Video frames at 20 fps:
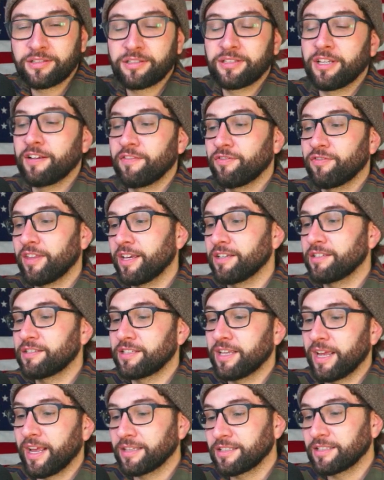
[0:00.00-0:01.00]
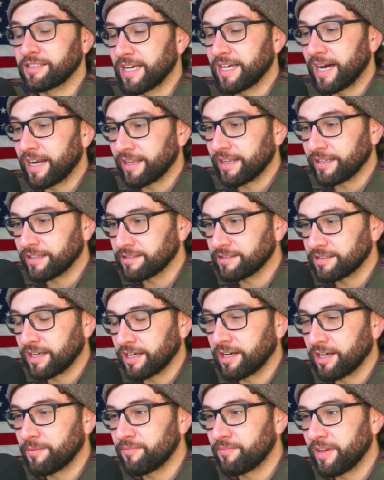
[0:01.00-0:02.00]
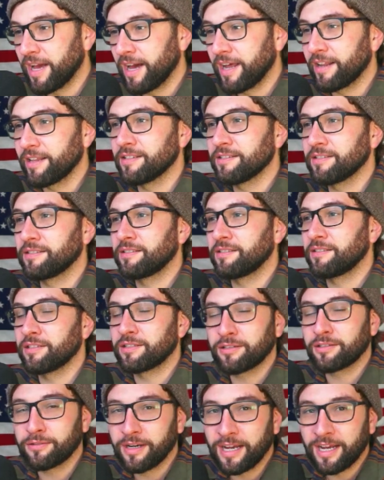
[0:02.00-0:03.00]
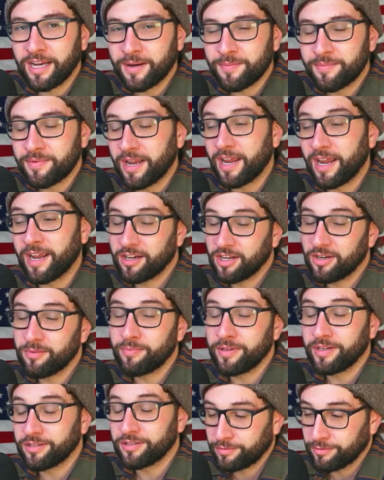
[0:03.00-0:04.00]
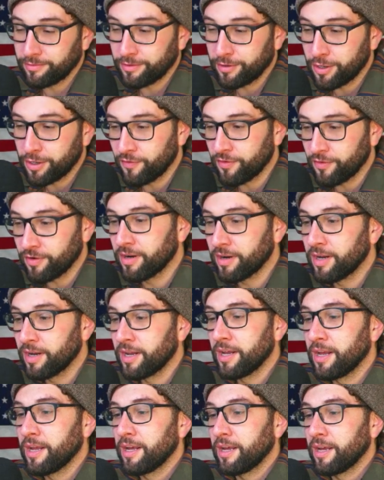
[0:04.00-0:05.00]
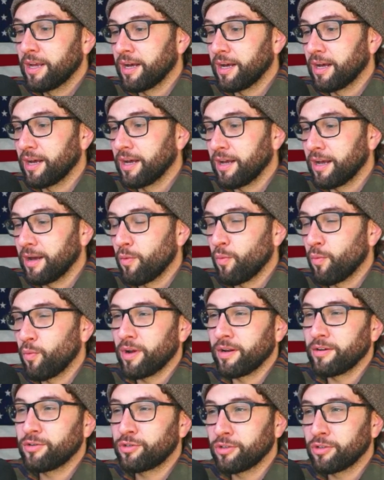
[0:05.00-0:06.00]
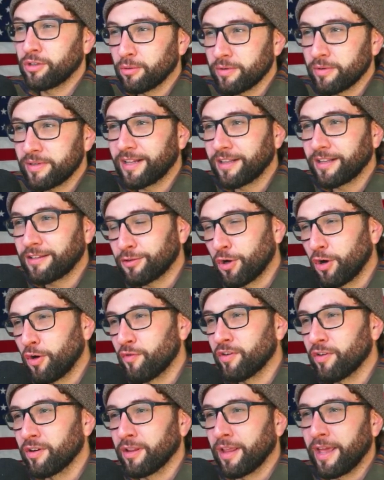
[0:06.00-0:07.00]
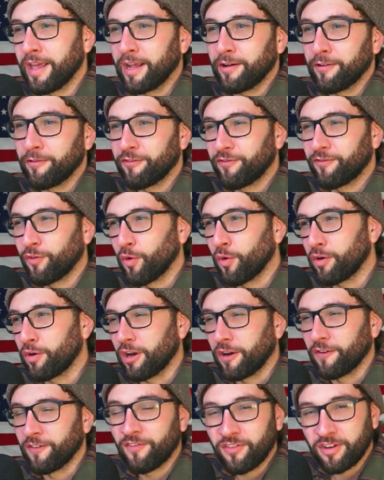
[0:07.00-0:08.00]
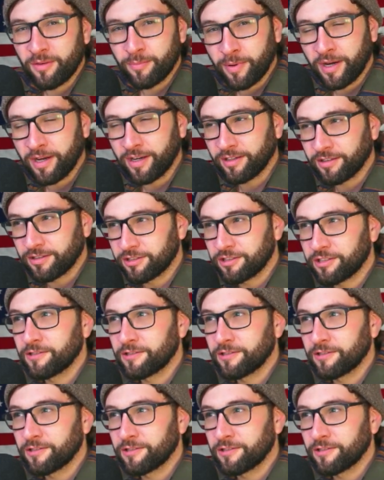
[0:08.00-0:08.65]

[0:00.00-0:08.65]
If they say it's not as described, I could be screwed over. When jewelry gets over like 40 or 50 bucks,